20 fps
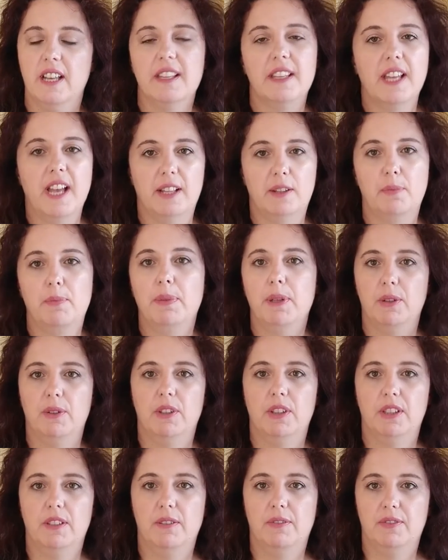that
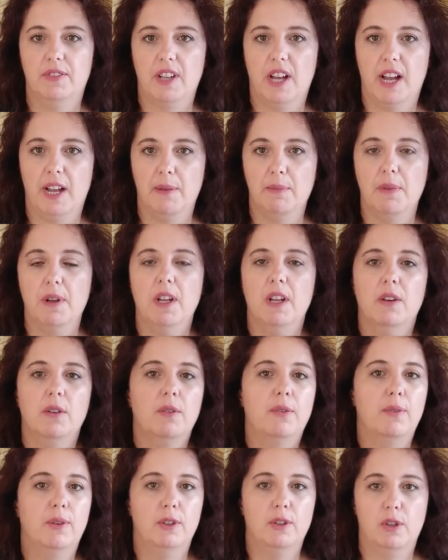period of time
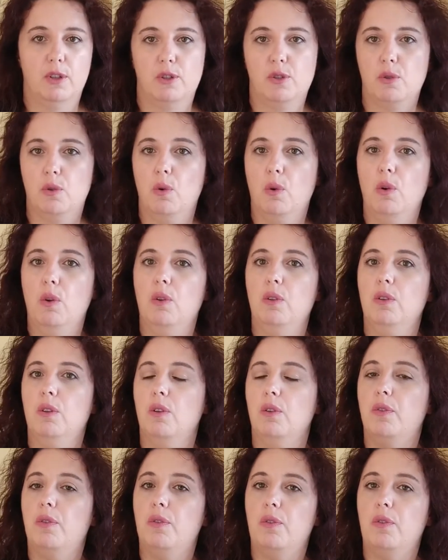for your school,